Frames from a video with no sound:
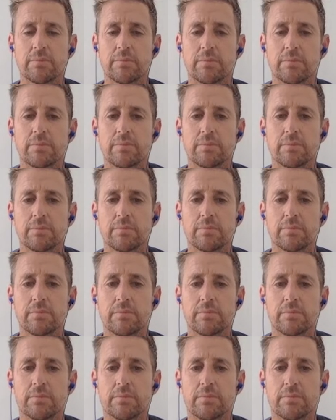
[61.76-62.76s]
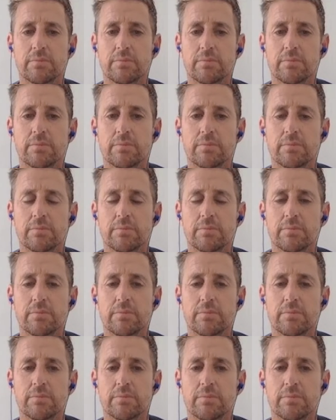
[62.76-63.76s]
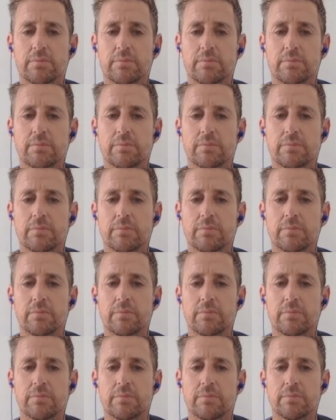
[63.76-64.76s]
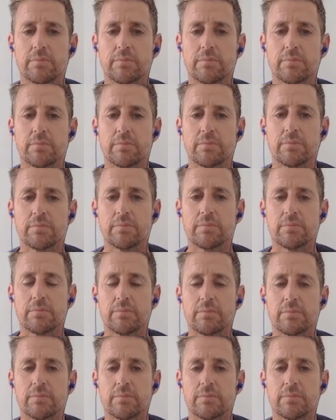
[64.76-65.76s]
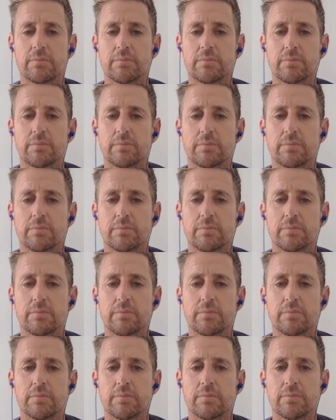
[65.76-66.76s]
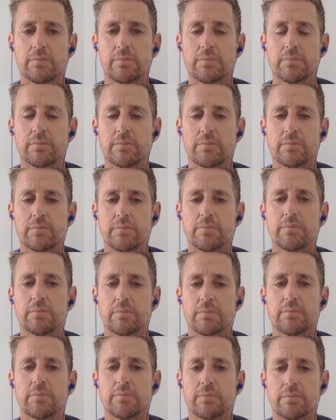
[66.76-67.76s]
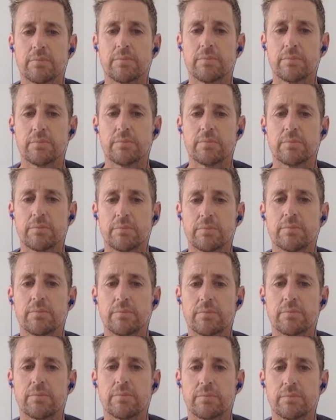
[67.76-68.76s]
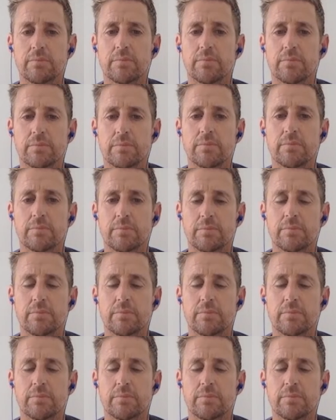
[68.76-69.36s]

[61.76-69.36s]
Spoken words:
[no speech]